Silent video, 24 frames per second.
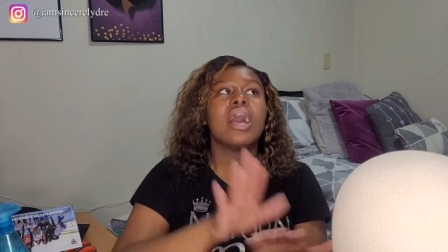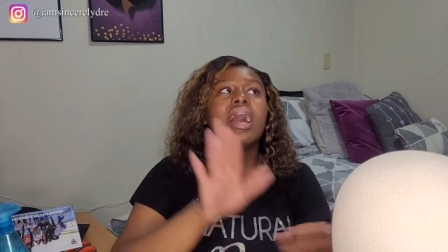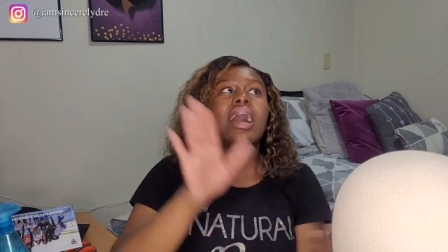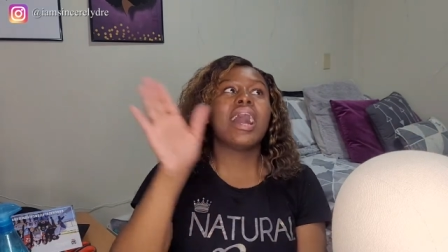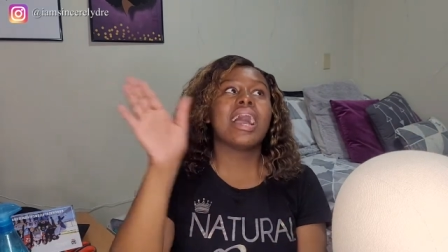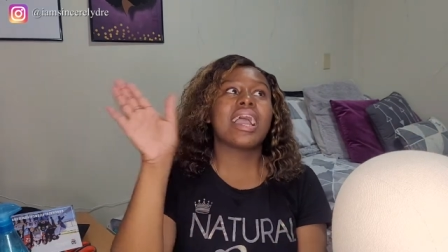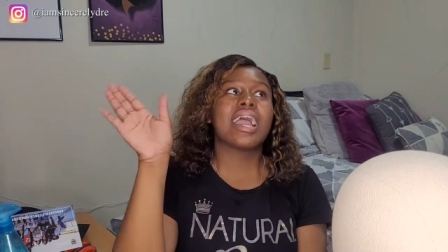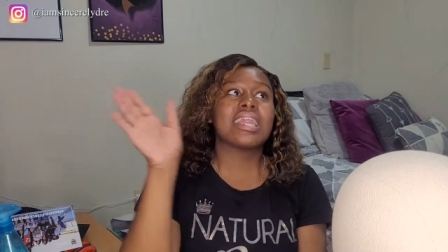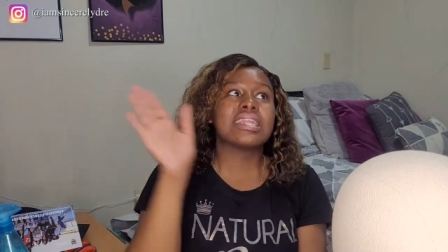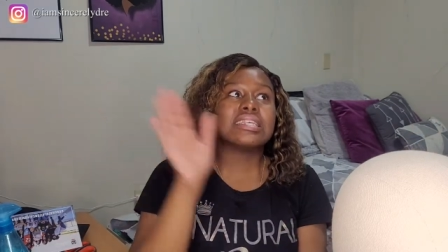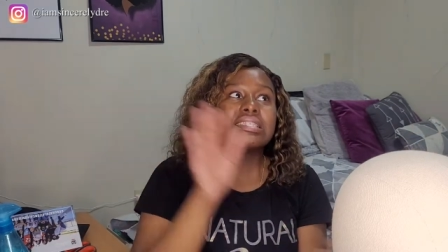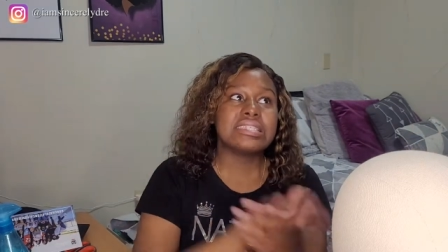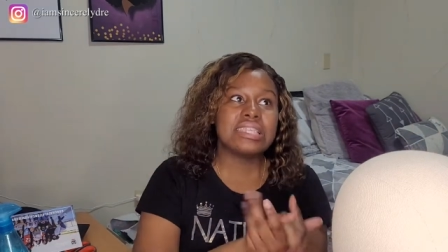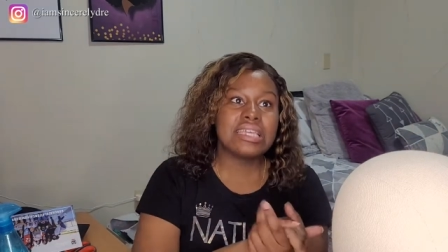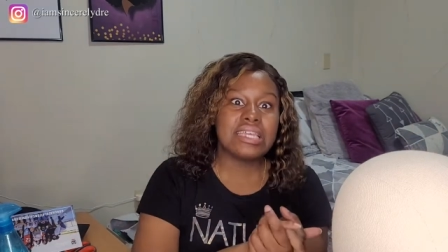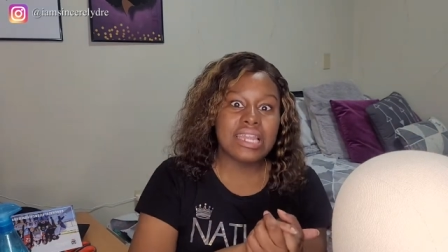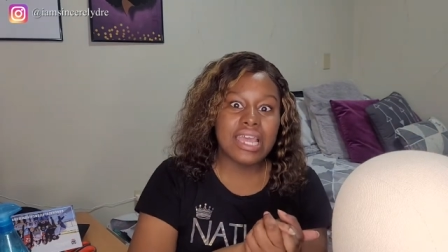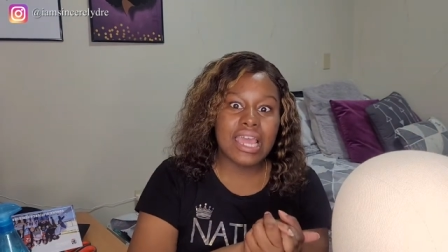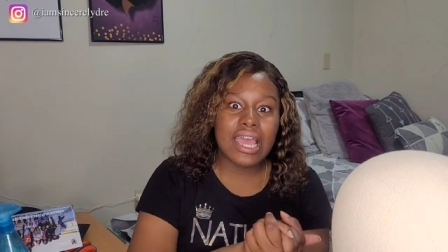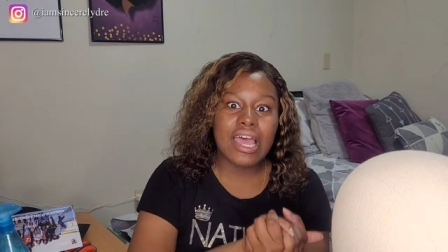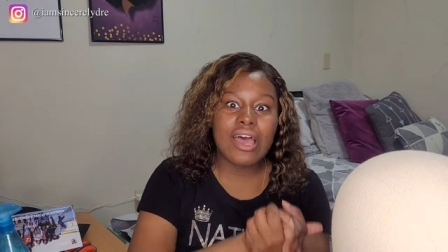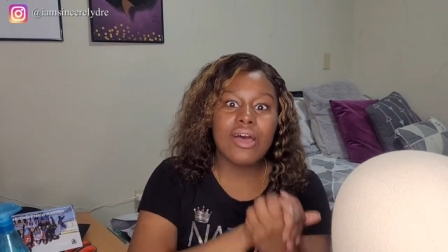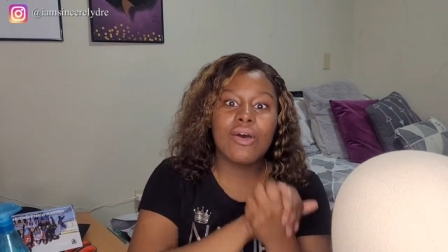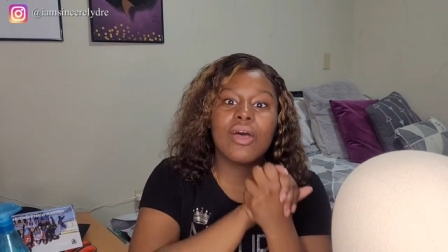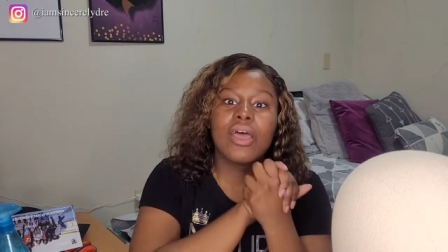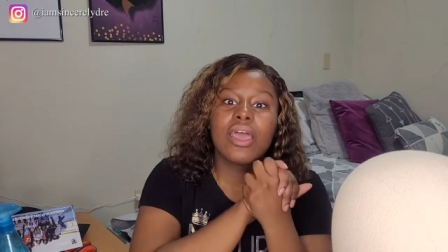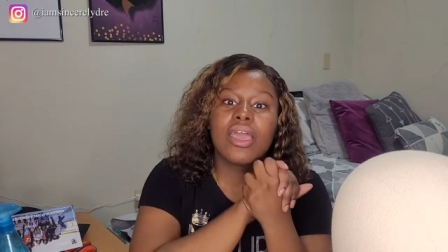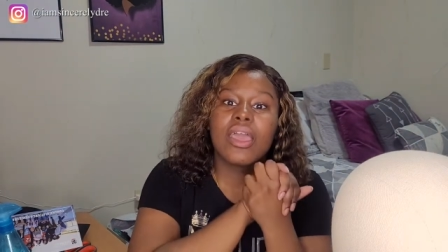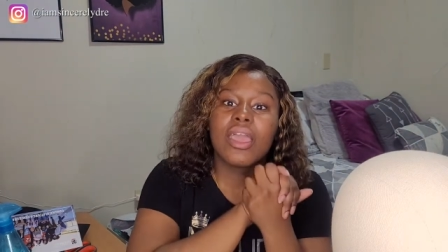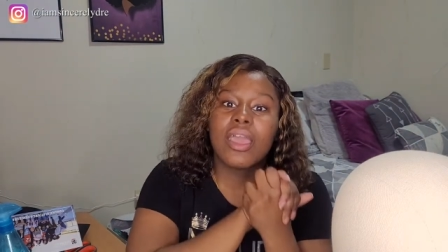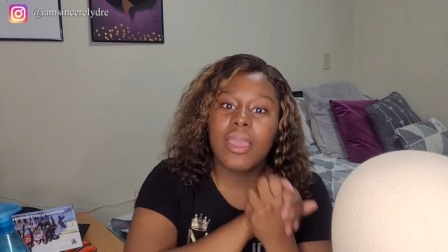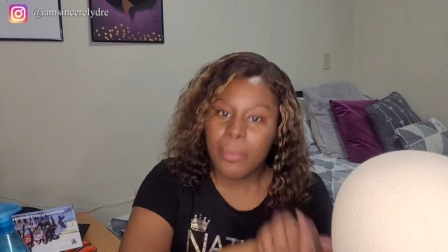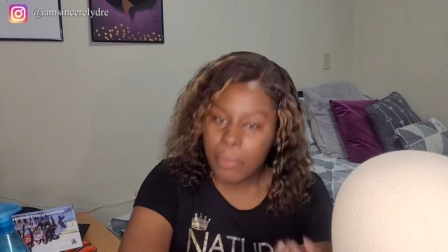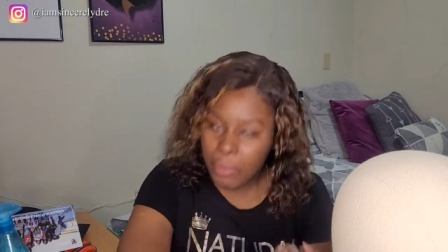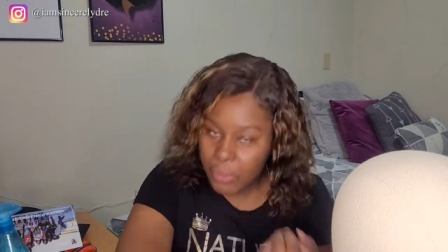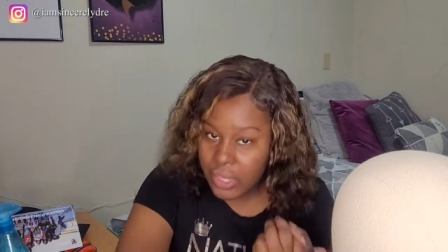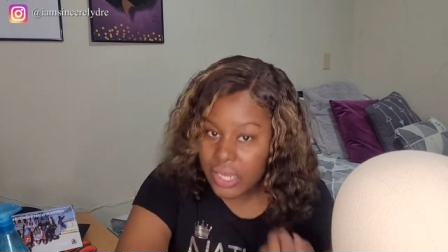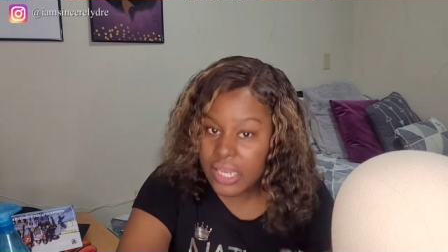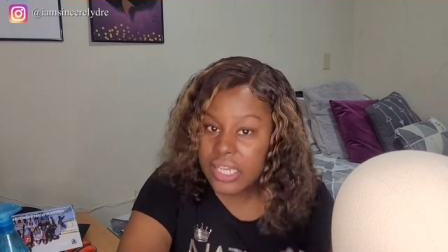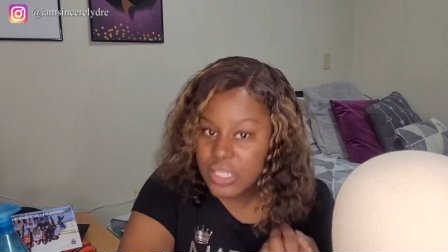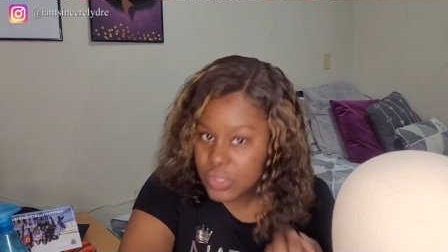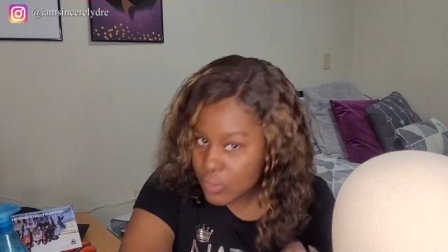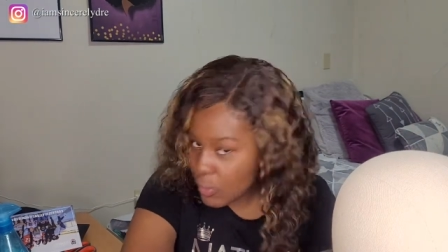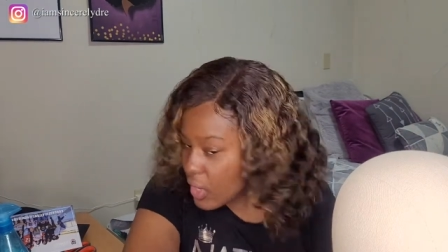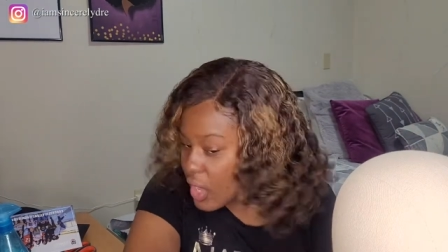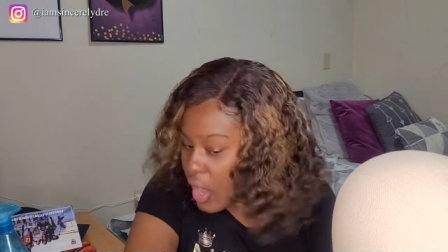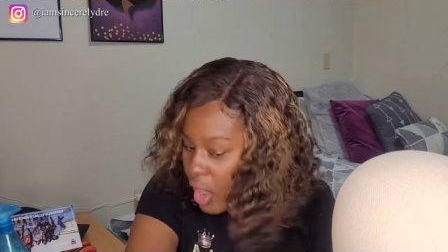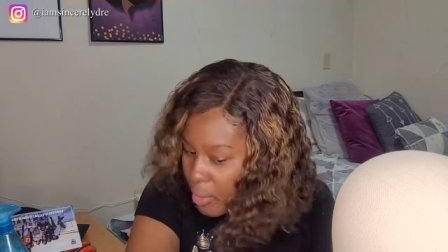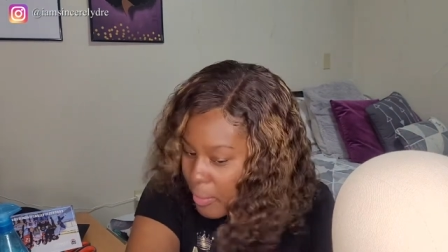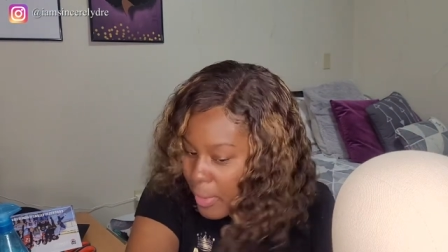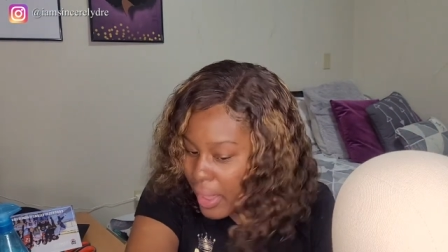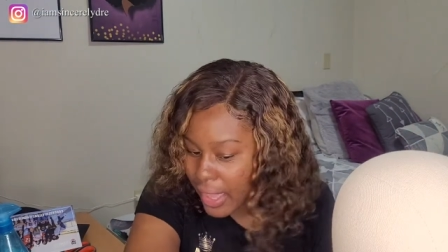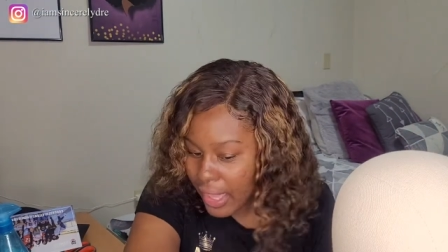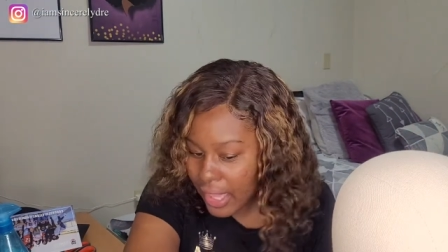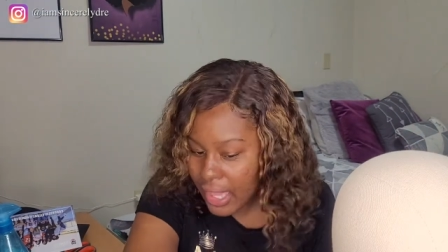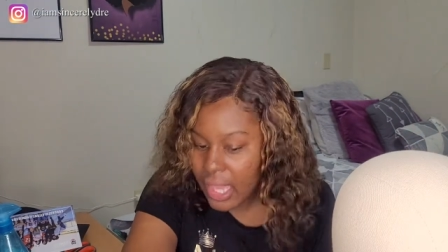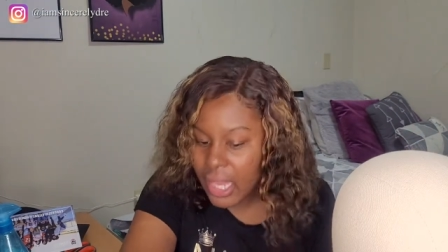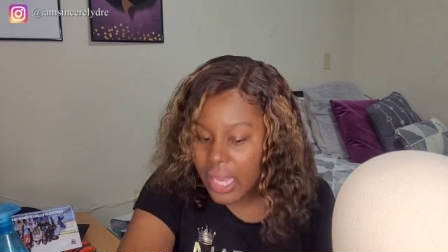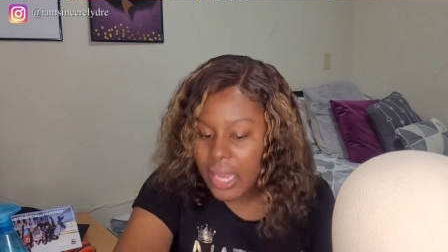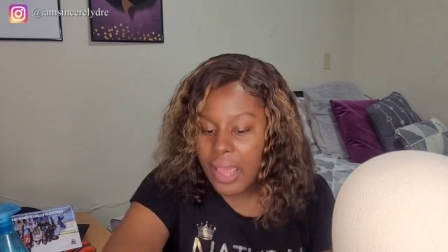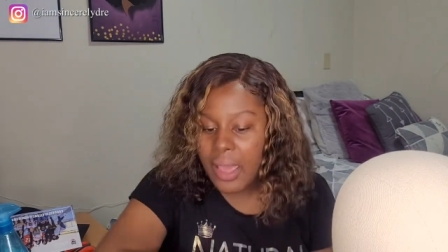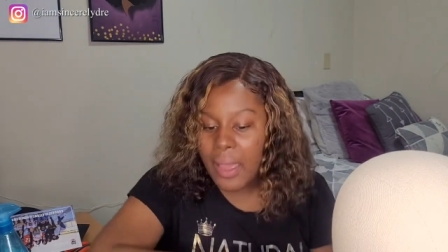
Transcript: I gotta sit down and put this wig on my head.